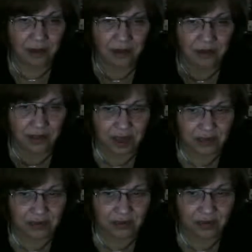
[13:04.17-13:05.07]

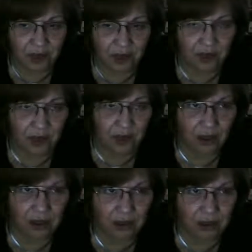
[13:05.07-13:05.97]
detective. Hi,
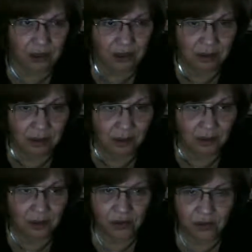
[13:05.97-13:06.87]
Carolyn.
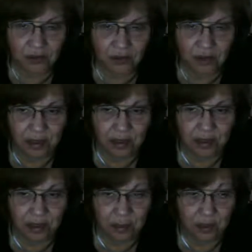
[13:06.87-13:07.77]
Those are the things
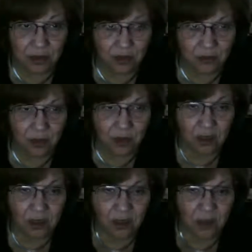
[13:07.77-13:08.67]
that I'm looking
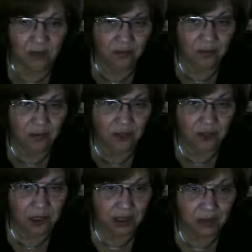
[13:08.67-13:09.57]
for. Very
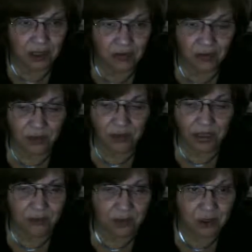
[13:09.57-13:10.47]
generous, very
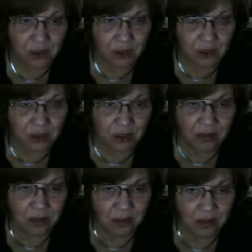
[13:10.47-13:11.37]
giving
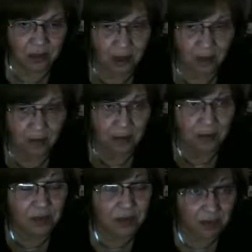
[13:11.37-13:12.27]
gentleman, very
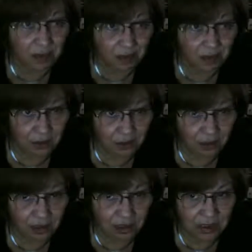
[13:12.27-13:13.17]
mechanically
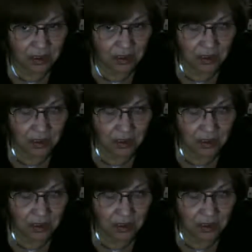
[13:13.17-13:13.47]
oriented.